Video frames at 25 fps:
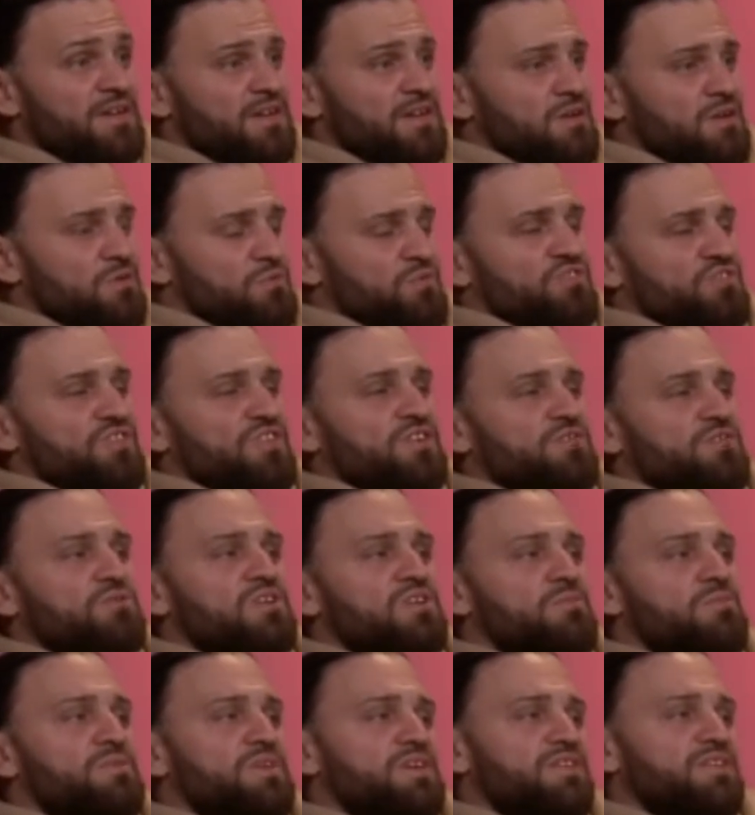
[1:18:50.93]
was little
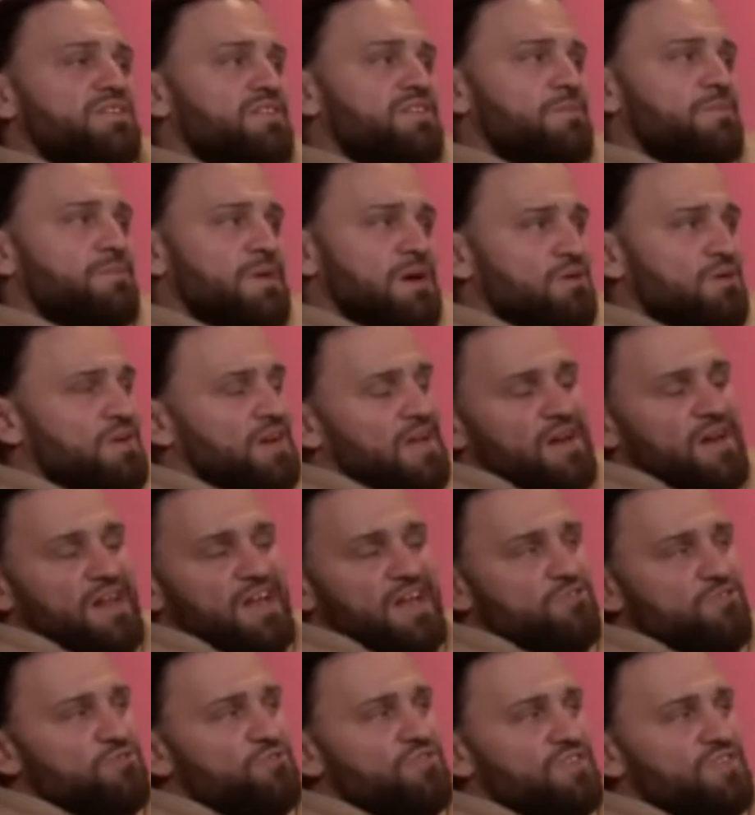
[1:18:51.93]
compared to the amount that
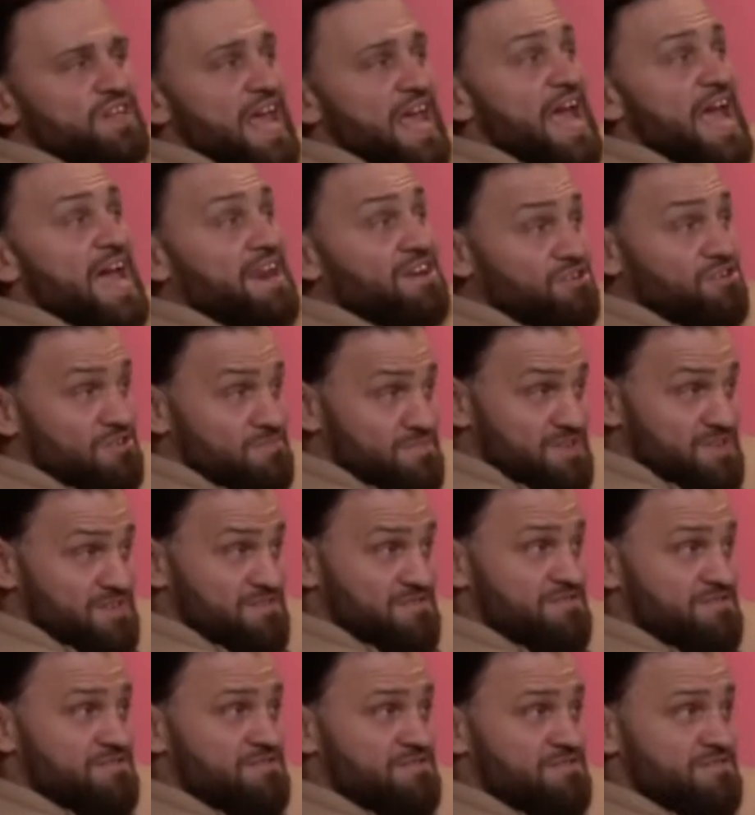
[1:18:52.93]
I usually had on
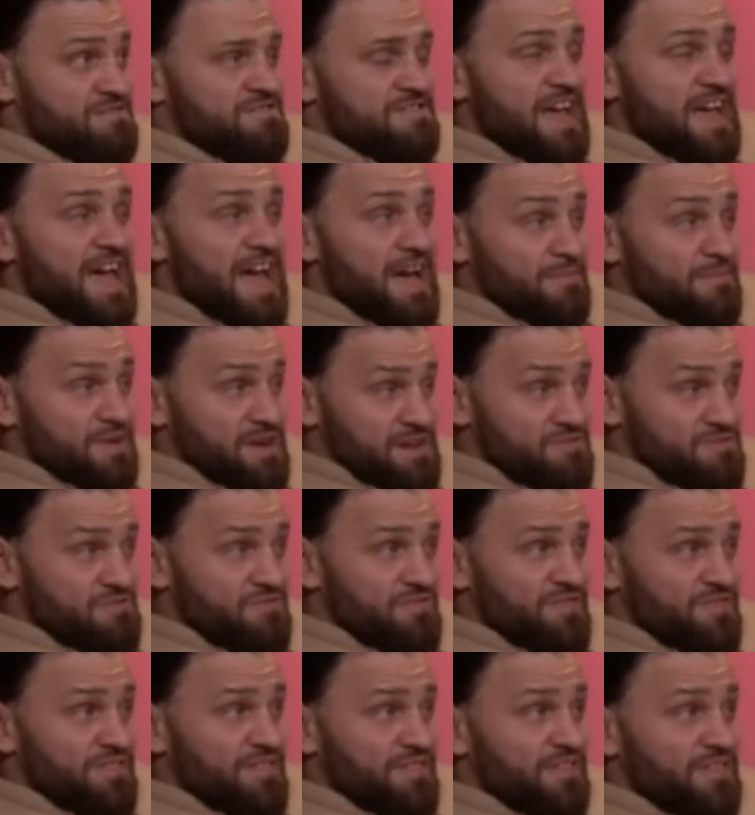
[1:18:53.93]
me at my
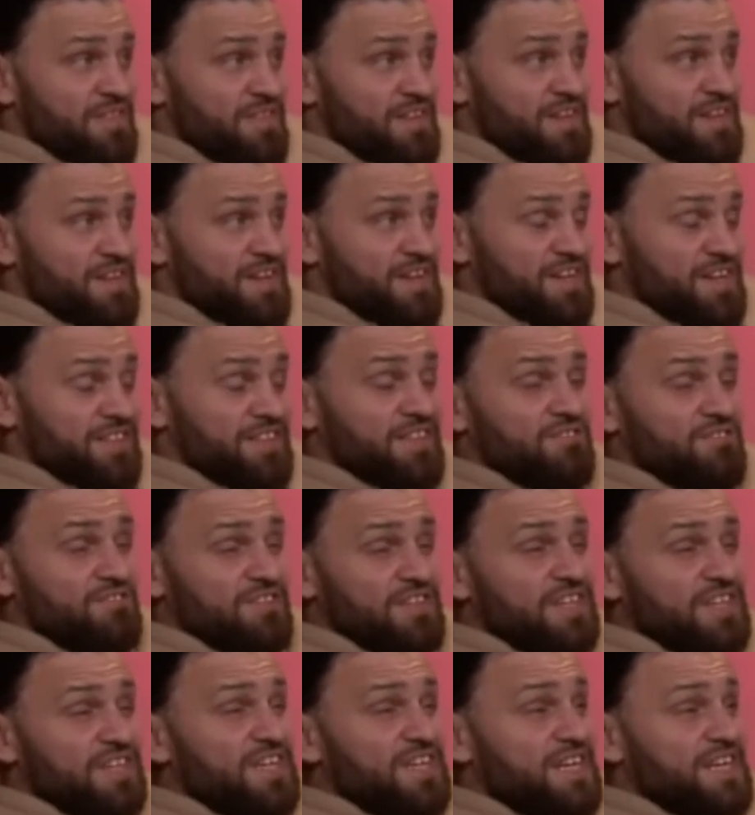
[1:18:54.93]
house.
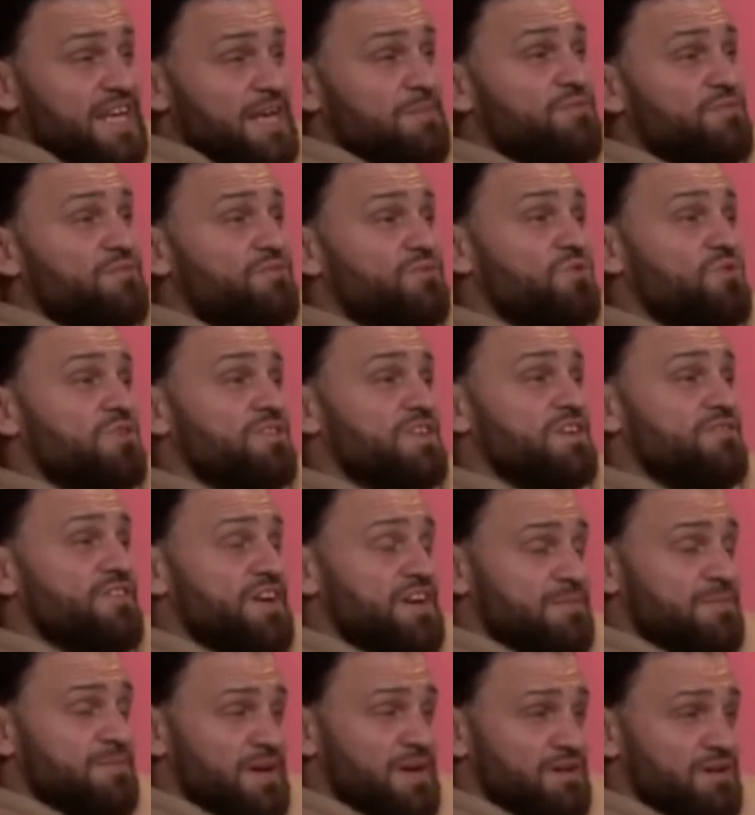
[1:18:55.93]
Literally the day before they
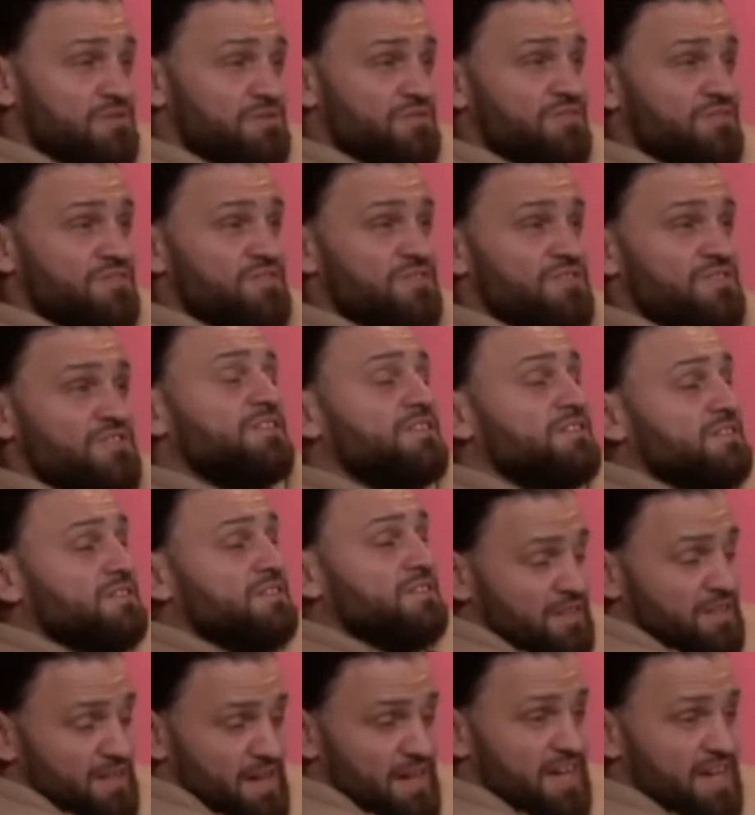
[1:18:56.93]
raided my house,
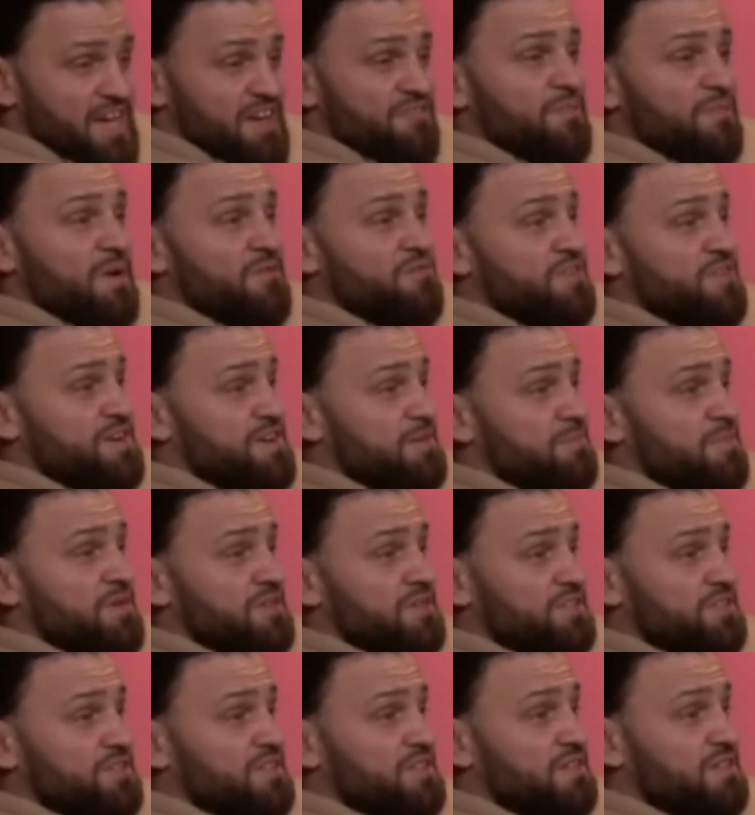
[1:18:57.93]
I gave my friend a
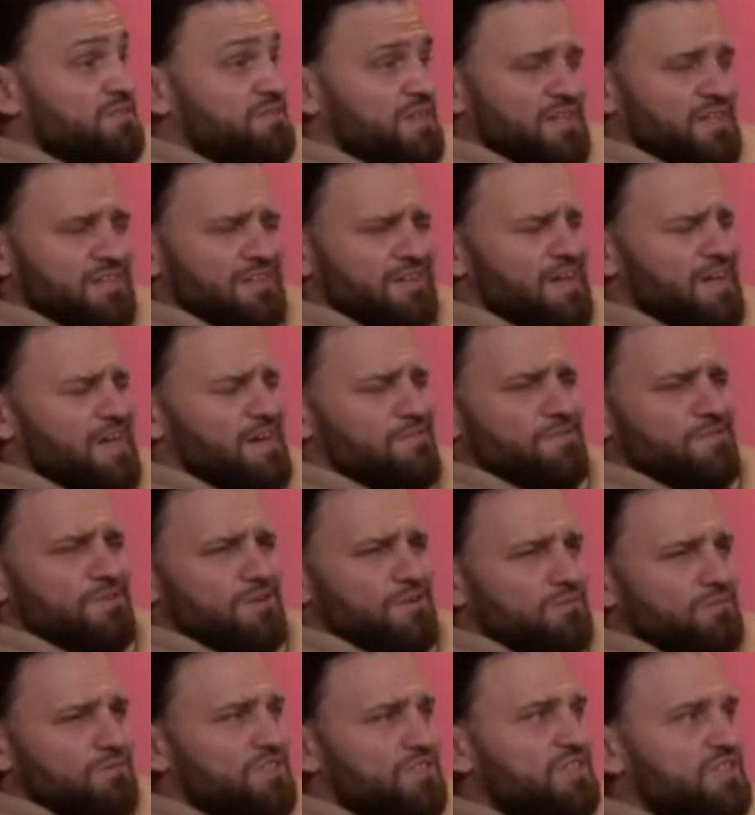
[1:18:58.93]
bunch of stuff. Like, I don't
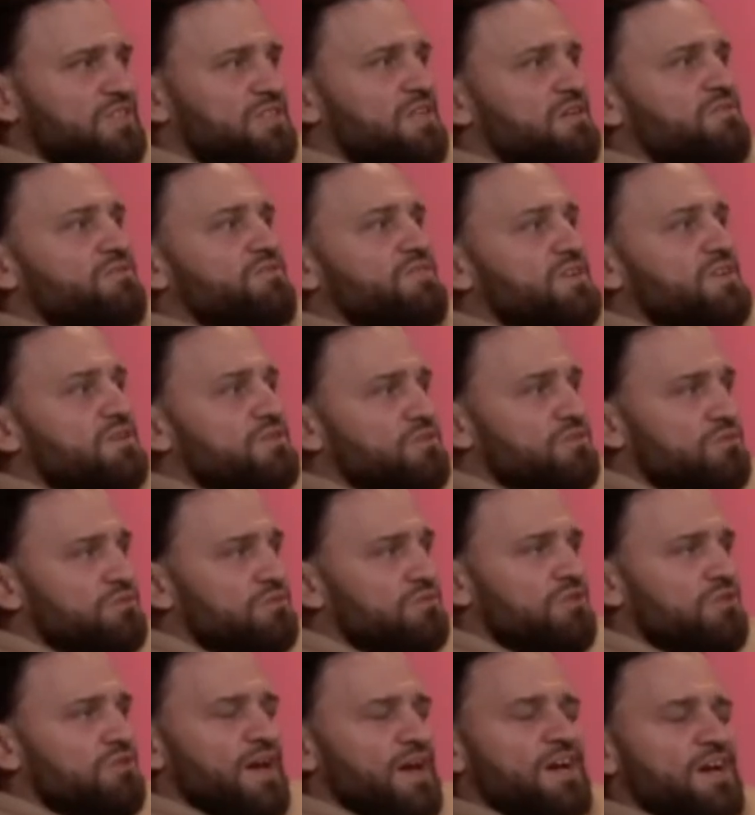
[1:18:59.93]
know, just something feels,
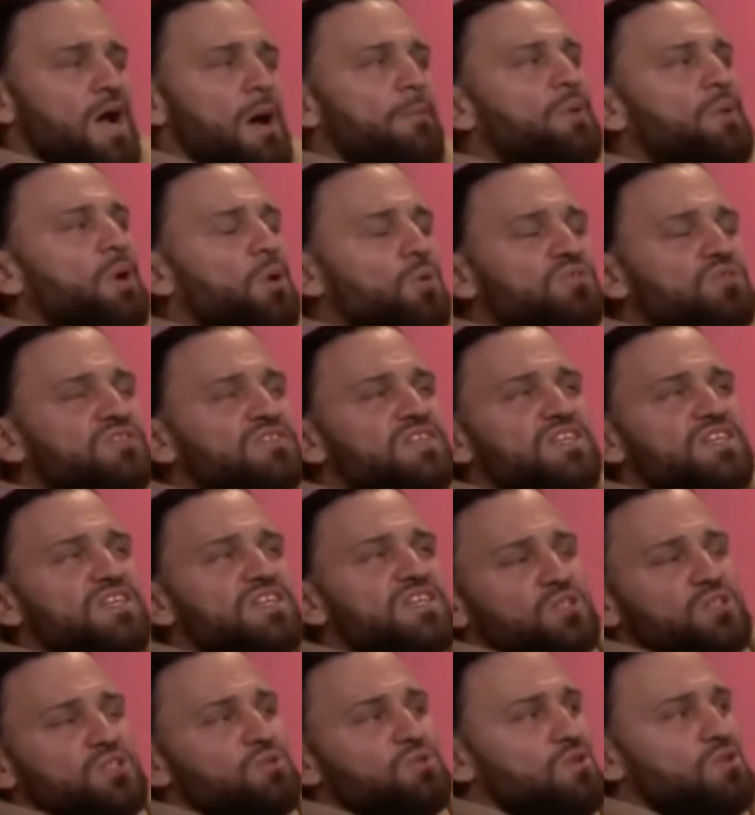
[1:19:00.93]
I got posted
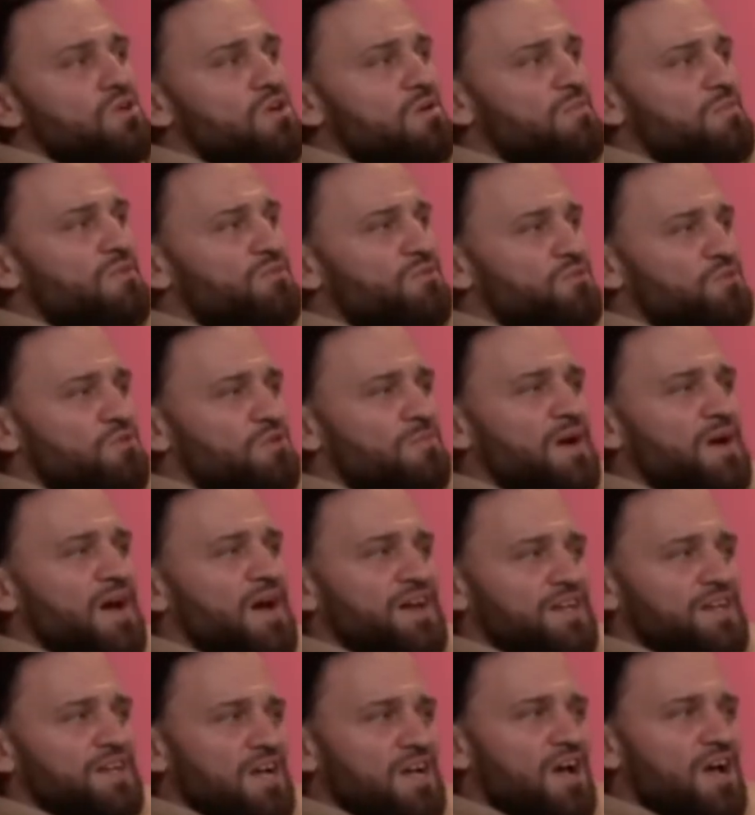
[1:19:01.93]
not too long before
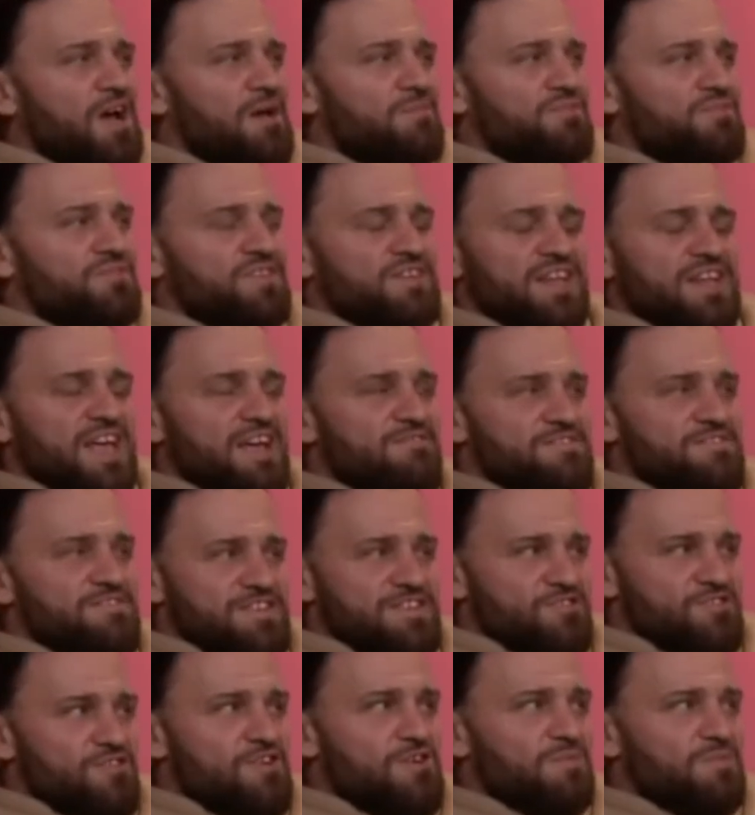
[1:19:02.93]
by the cops, didn't have
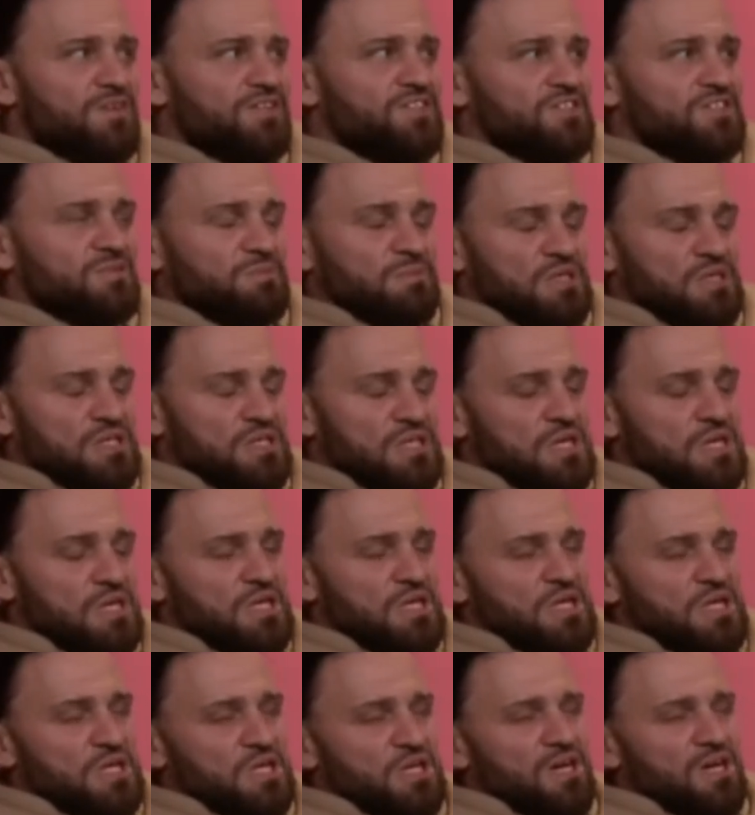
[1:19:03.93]
nothing on me, just money.
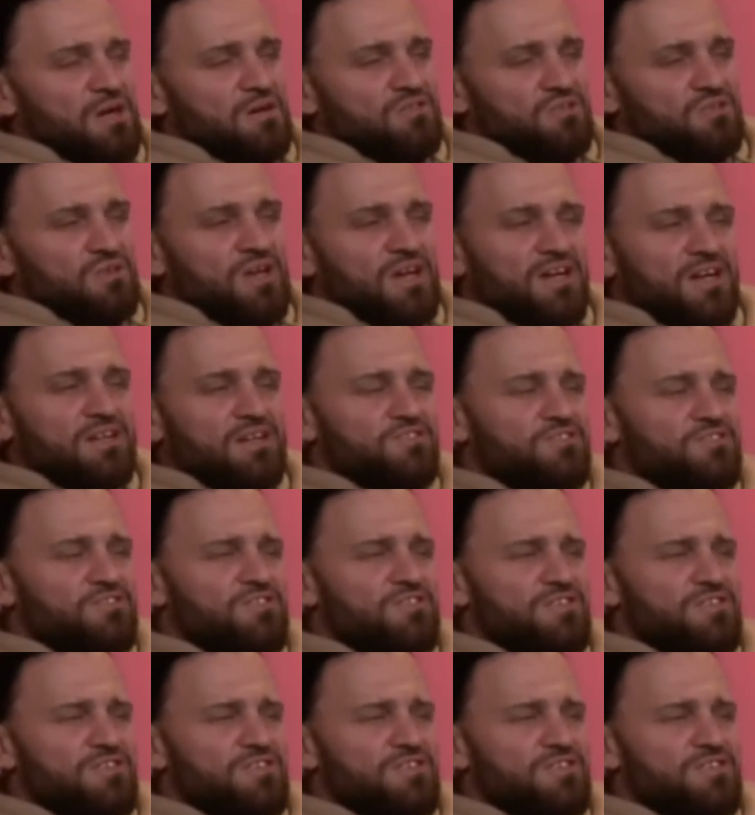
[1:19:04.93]
You know what I